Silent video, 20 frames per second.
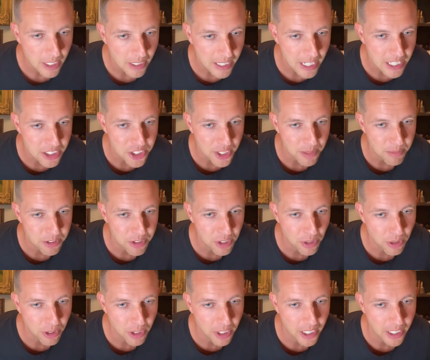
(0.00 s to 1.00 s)
Gotcha, I'm
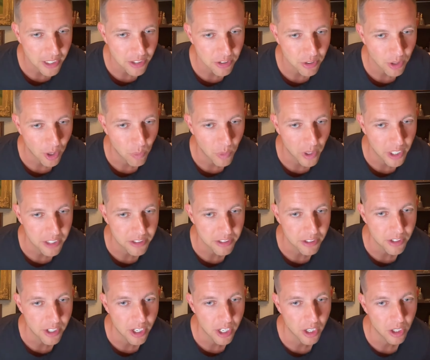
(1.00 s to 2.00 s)
still learning, so I wanted
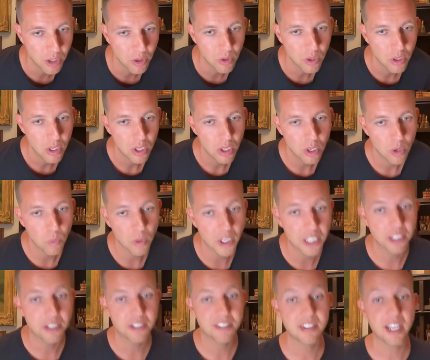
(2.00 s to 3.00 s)
to know
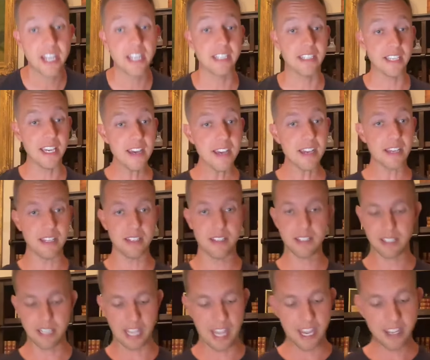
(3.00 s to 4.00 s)
what you decided. Yeah,
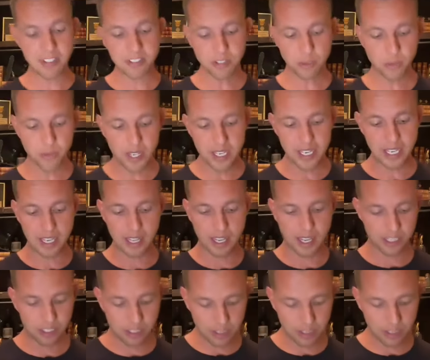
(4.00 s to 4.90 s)
ask away.